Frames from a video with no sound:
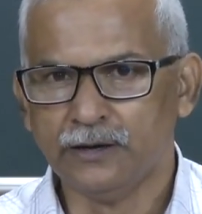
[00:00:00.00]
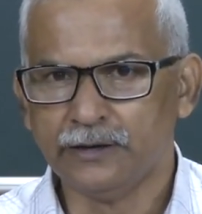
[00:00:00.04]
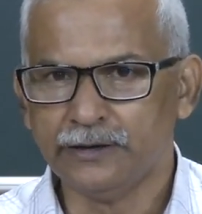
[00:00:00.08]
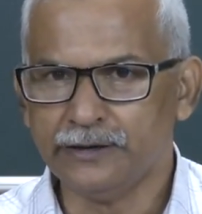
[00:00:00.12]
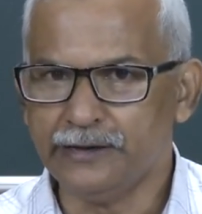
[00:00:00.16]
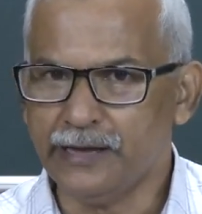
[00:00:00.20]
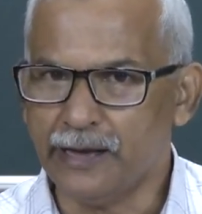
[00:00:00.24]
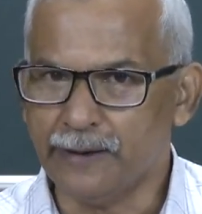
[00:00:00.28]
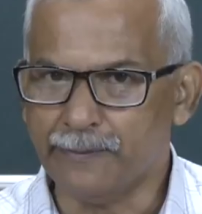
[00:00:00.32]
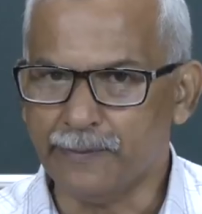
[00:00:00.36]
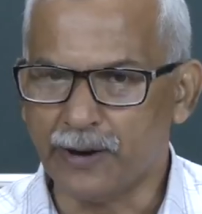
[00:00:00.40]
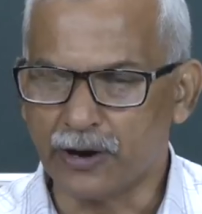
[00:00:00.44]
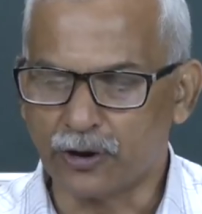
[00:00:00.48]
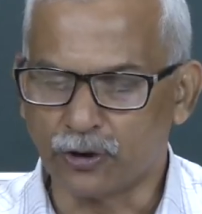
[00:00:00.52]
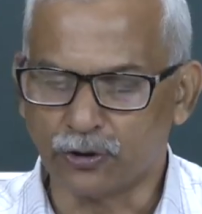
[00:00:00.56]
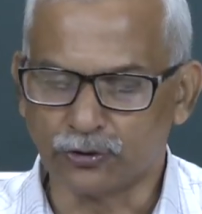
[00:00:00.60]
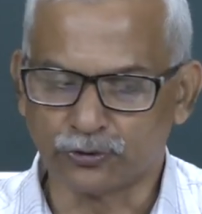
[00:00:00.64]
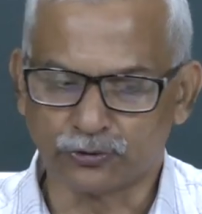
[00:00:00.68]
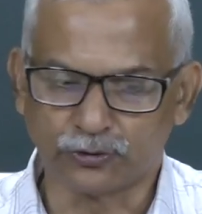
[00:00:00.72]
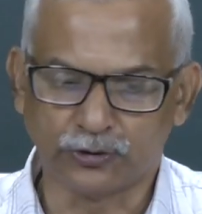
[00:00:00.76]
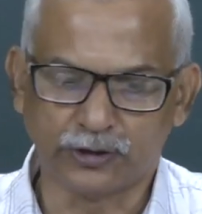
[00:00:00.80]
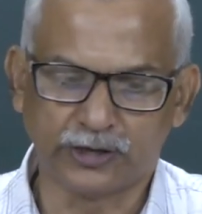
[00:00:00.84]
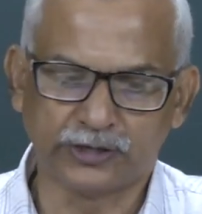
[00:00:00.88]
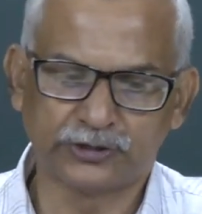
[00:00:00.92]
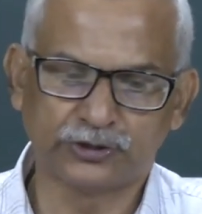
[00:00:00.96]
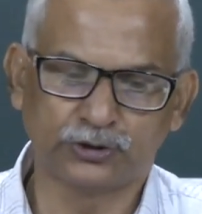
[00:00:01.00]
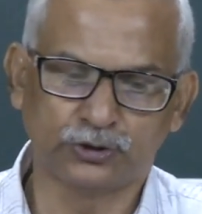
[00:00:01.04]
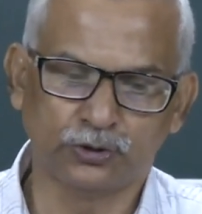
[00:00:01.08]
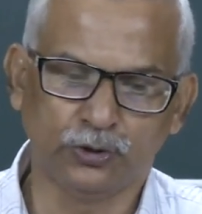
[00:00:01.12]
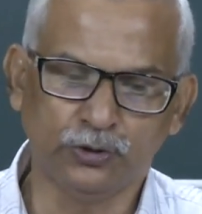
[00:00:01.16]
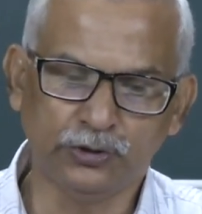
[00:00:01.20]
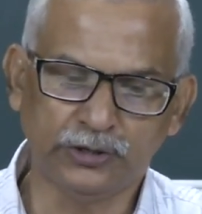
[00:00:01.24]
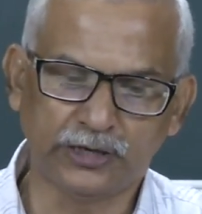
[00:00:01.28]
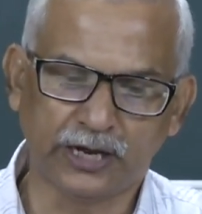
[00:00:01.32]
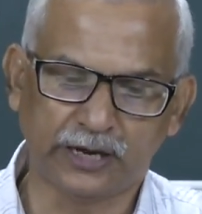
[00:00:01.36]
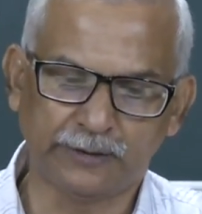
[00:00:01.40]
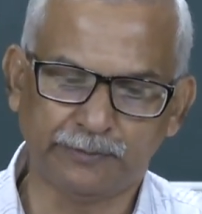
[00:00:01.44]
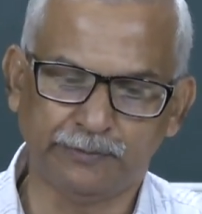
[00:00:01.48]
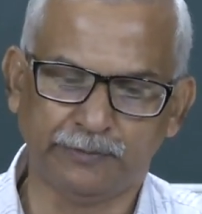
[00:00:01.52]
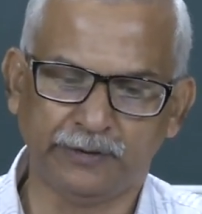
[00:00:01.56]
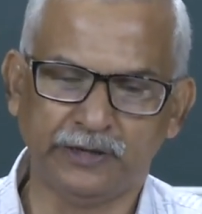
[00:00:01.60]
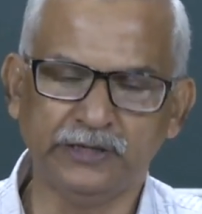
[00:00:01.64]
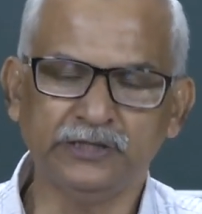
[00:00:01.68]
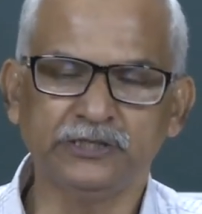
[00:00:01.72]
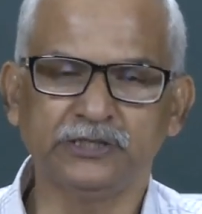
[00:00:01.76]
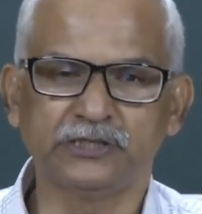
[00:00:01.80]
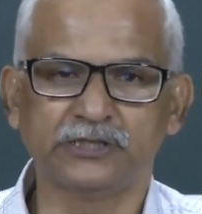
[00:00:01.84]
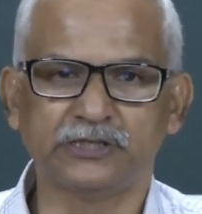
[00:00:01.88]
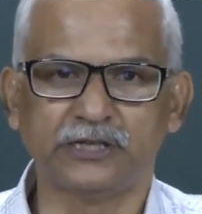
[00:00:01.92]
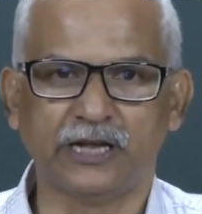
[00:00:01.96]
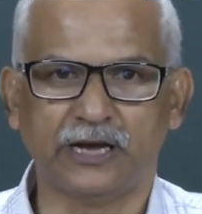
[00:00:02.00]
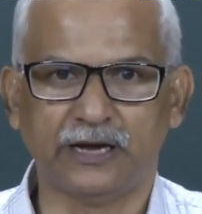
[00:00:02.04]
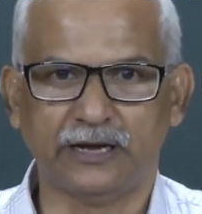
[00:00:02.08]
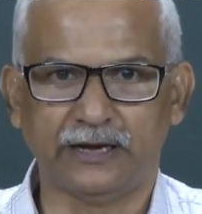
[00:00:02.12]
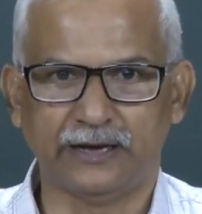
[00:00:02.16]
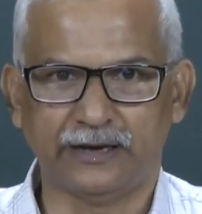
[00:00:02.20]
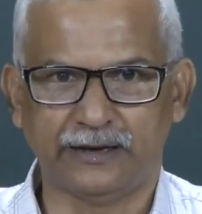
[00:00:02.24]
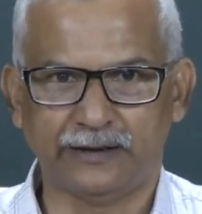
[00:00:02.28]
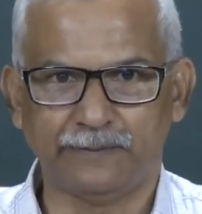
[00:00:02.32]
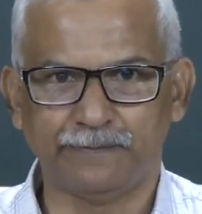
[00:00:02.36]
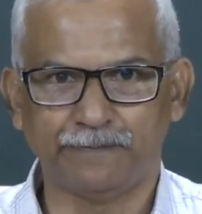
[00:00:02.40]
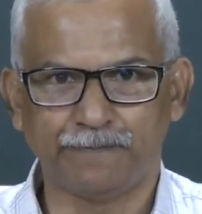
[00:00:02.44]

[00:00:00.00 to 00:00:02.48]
DMA controller. So, that means the